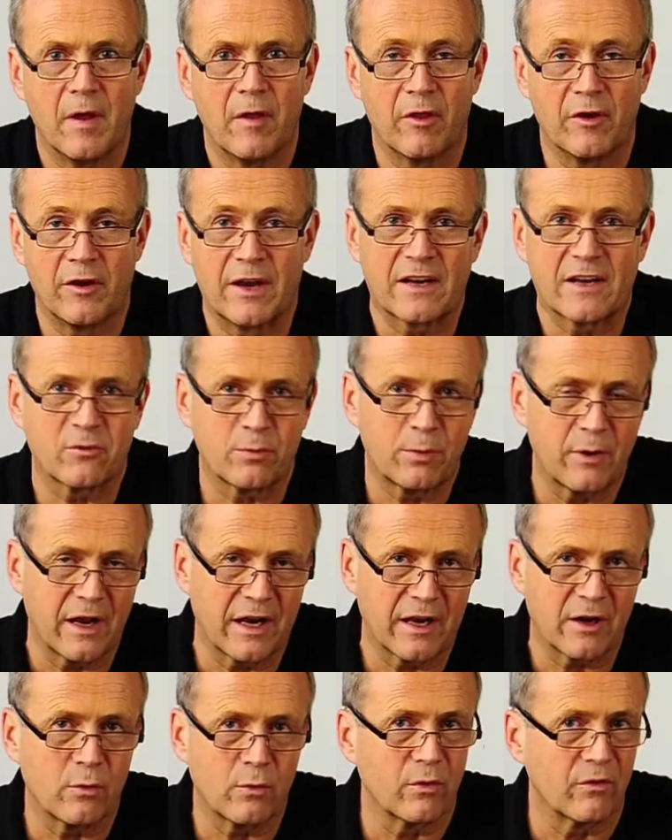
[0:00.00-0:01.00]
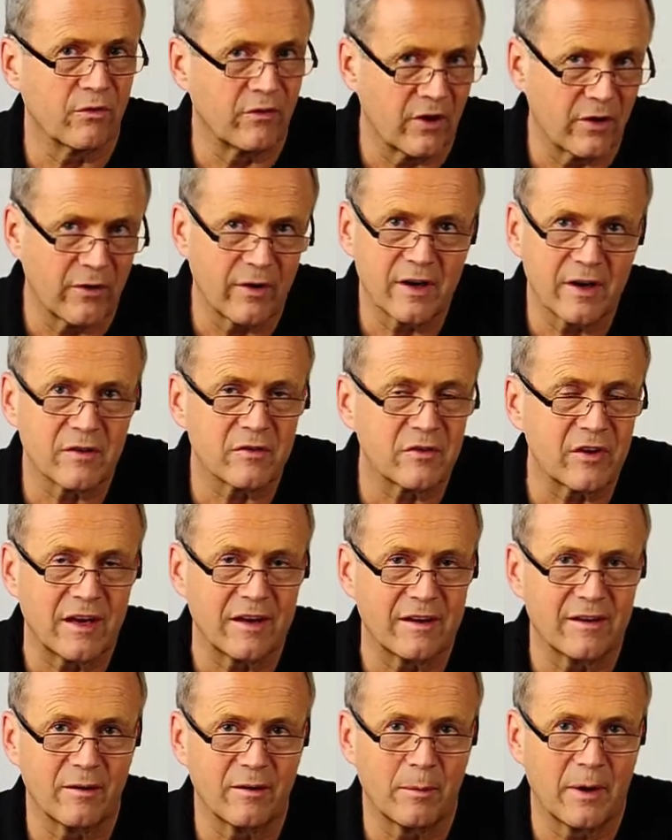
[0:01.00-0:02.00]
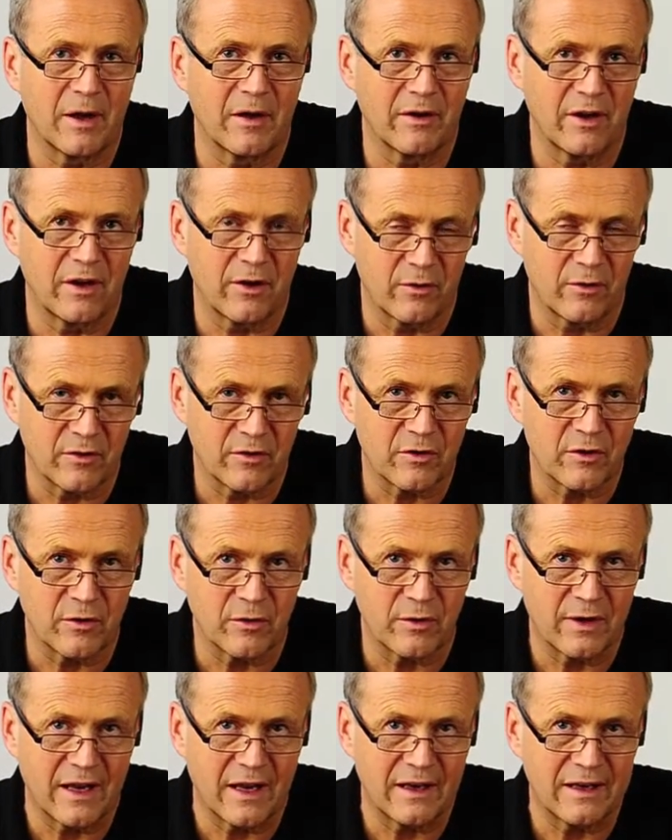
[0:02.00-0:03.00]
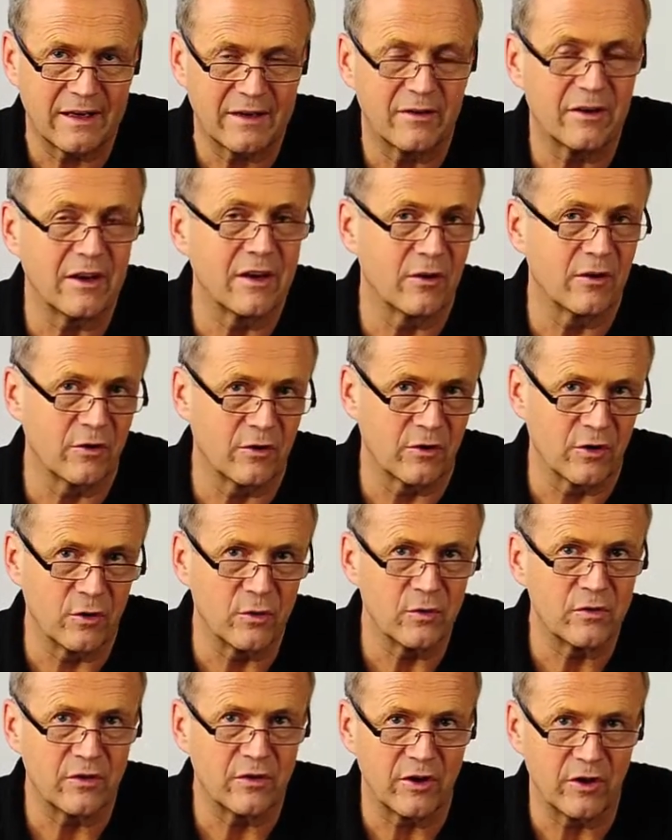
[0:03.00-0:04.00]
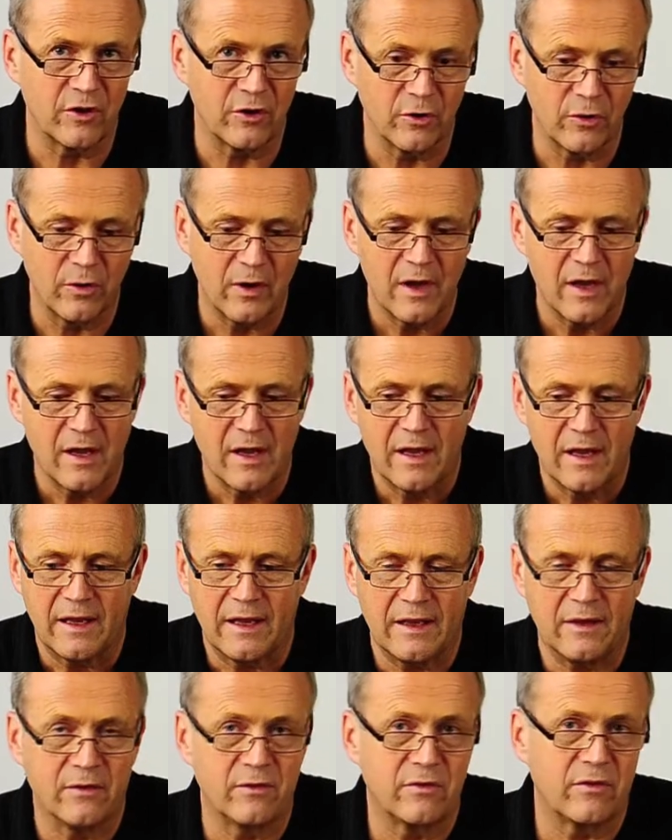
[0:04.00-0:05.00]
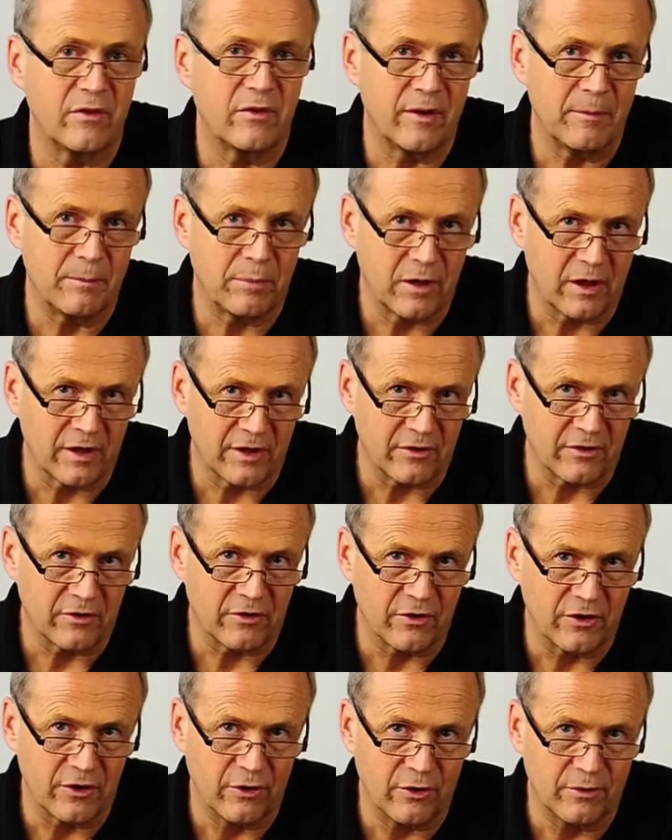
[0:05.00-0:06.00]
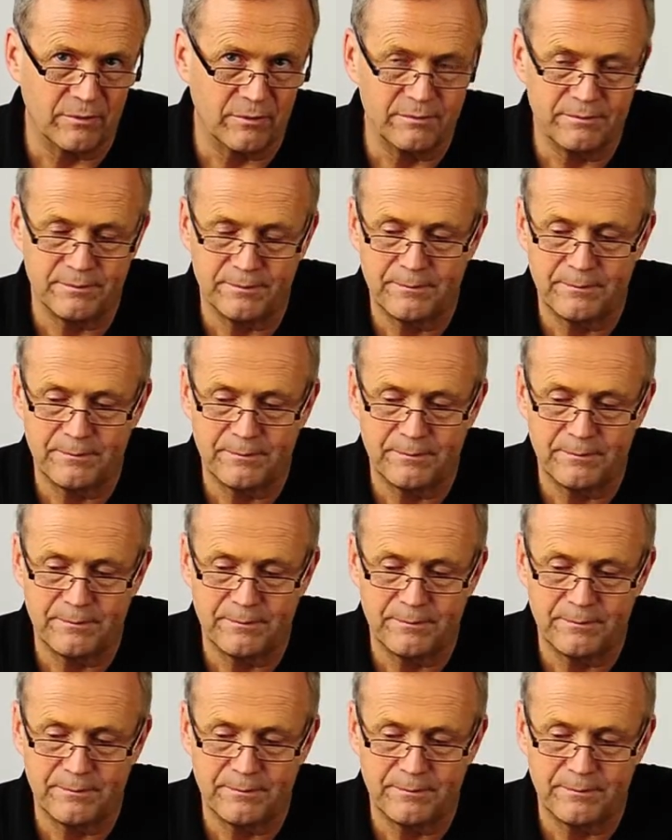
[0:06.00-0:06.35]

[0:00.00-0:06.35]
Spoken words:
The next product we're very excited about here at Towdaddy to introduce to you is the Plug and Tow.